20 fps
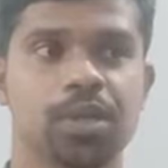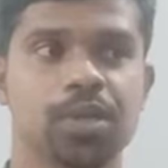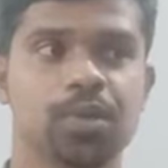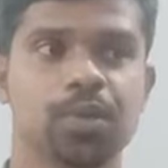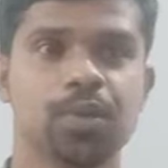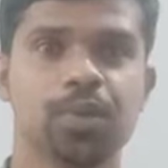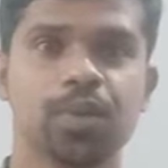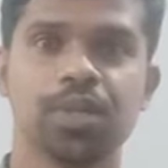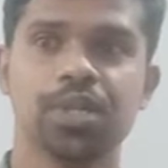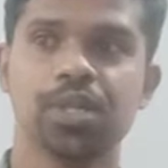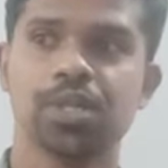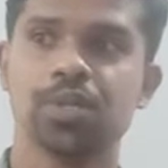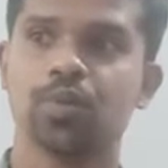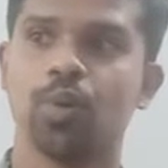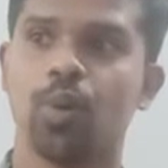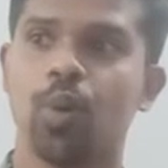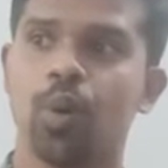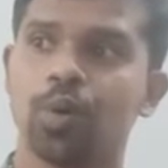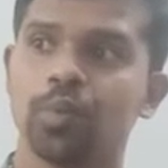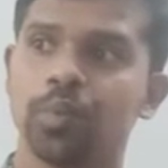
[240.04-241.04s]
So it is
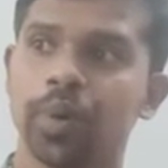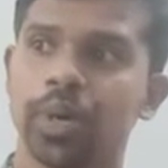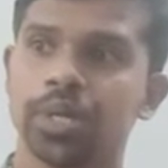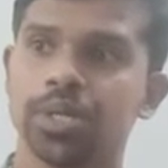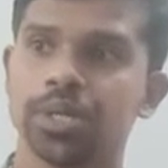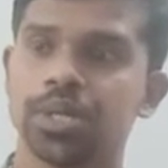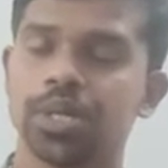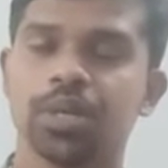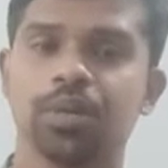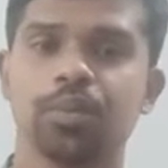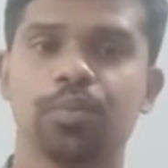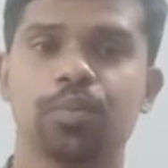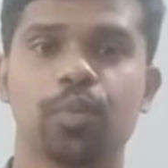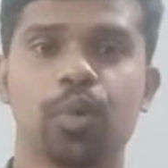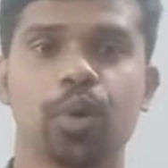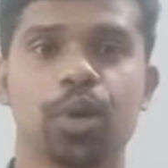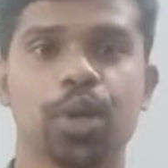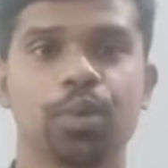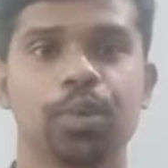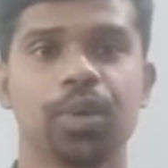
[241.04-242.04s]
always
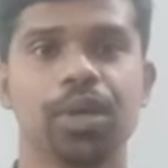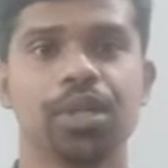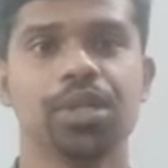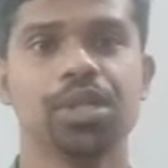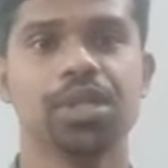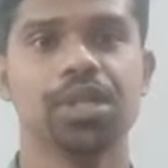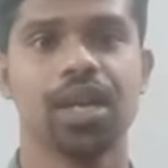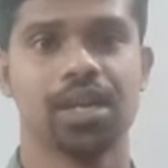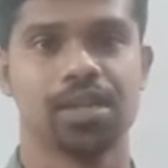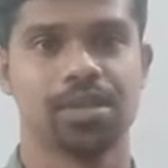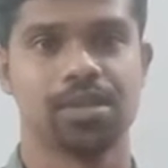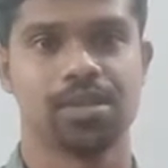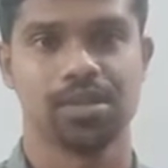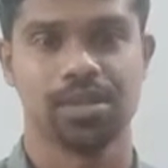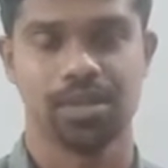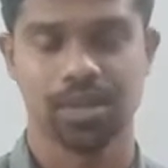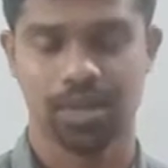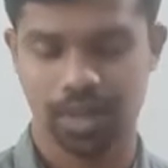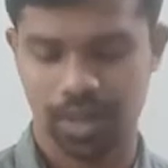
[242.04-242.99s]
motivating us.